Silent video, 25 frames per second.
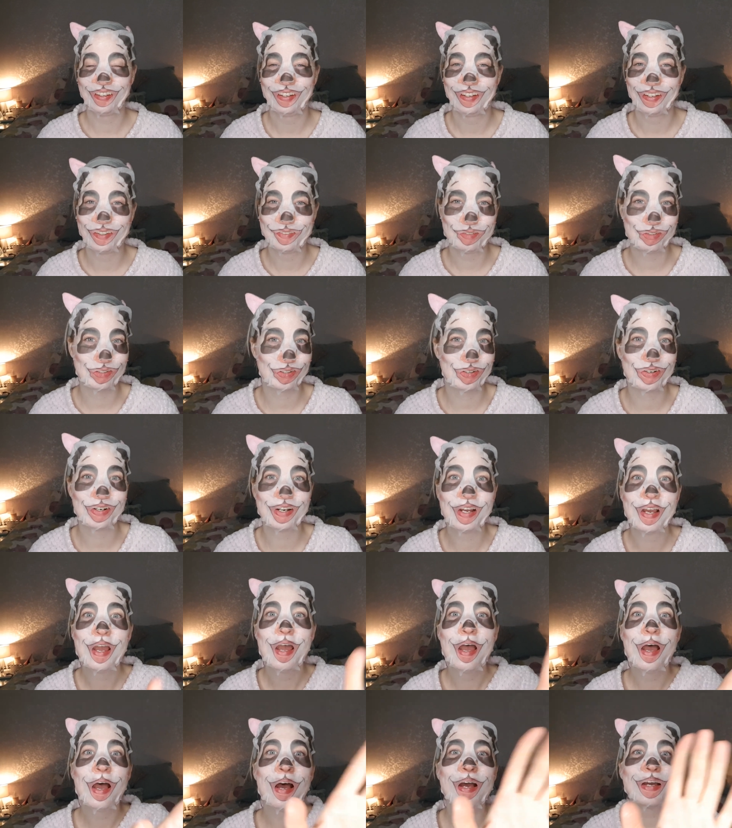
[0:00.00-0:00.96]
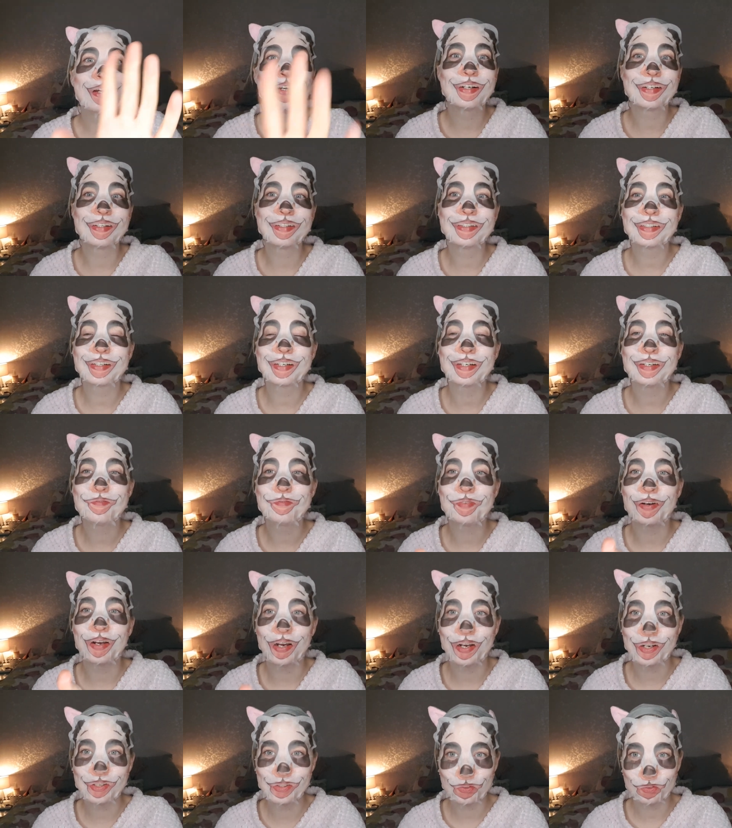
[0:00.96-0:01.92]
I'm sorry, I can't keep
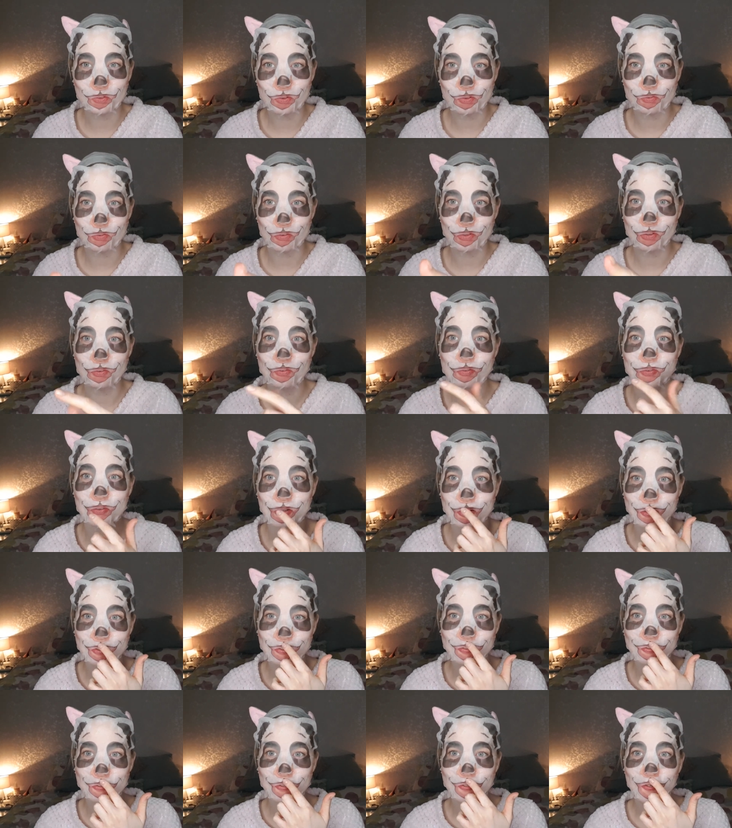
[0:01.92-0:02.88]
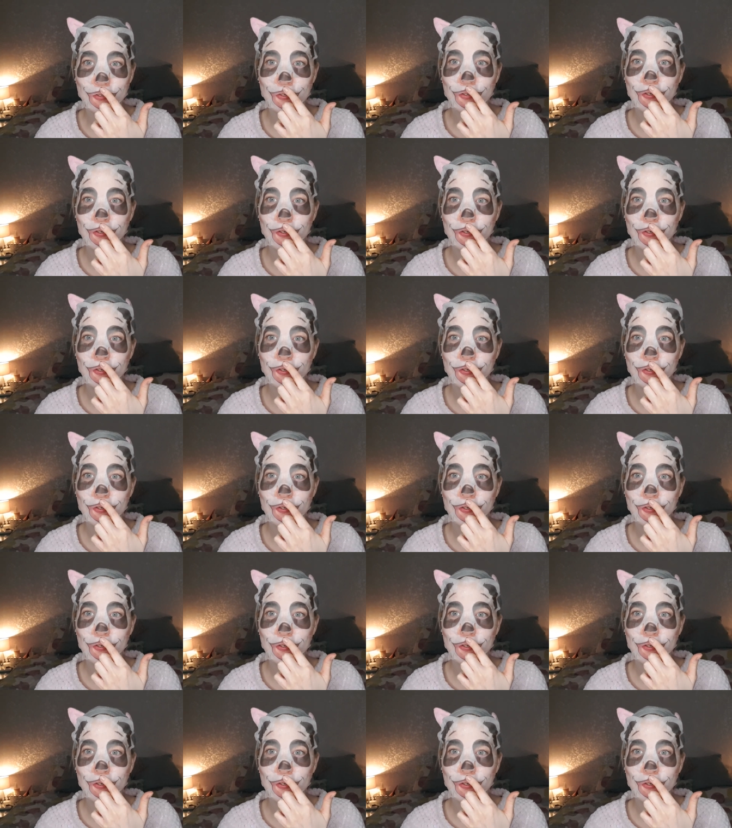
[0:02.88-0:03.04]
my eyes off the viewfinder.